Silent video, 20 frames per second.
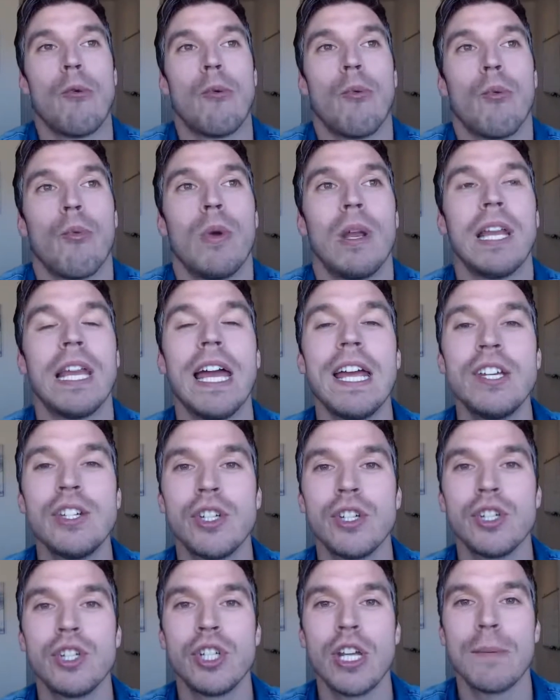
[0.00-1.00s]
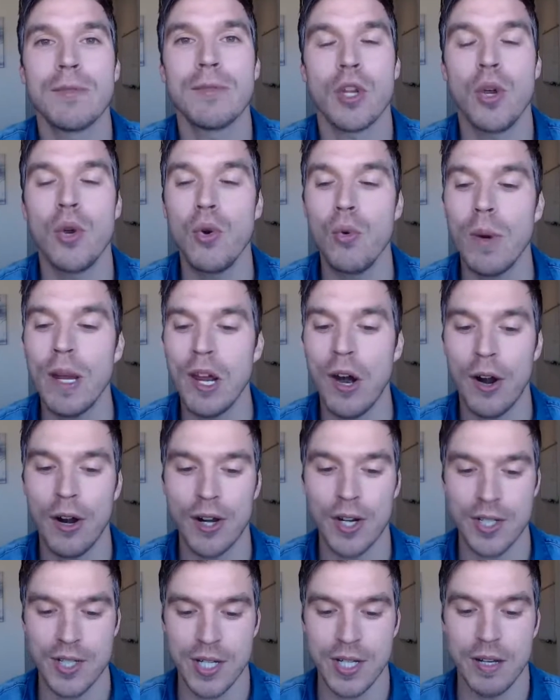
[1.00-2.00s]
Relationships, who we are
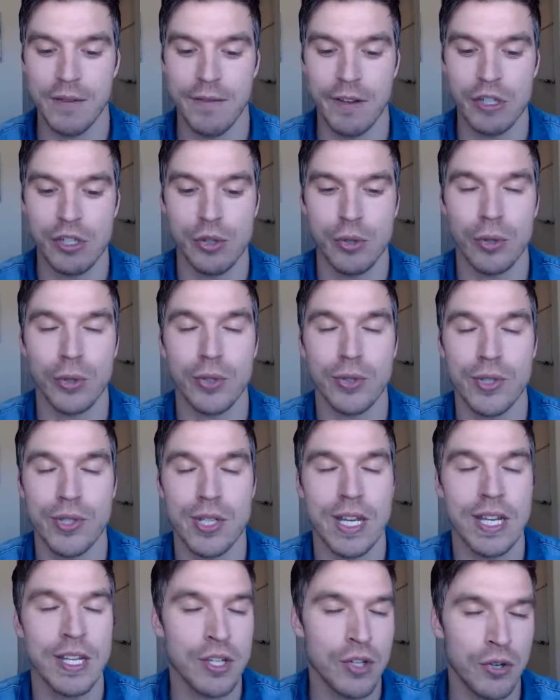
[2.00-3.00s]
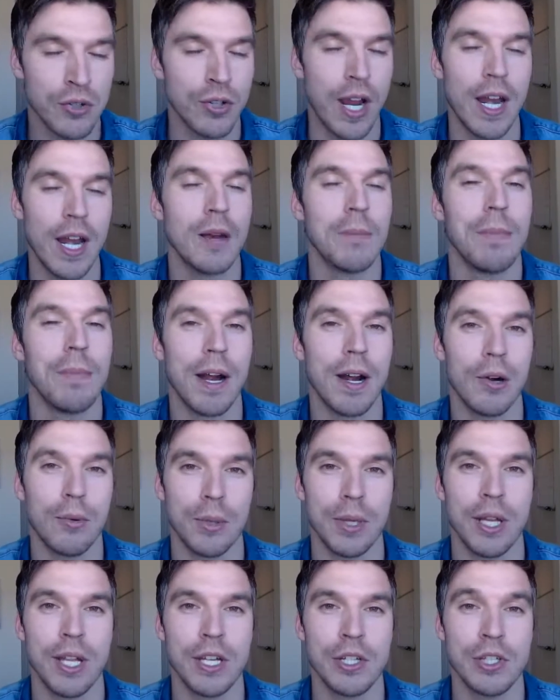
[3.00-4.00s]
as individuals is created by our
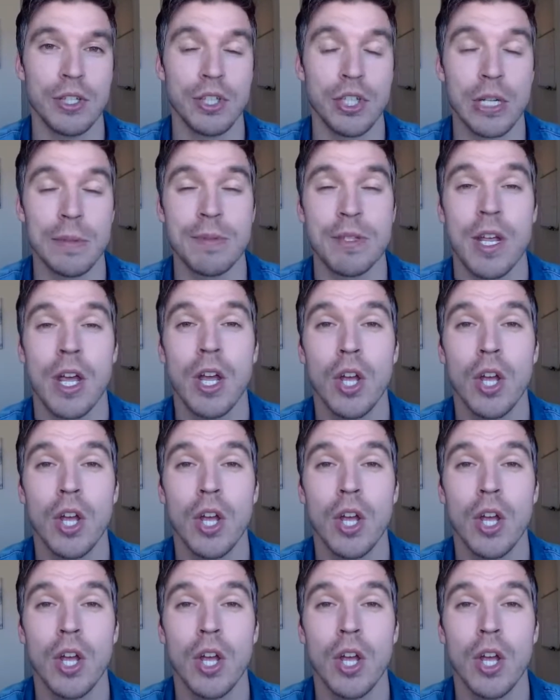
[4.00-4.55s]
relationships.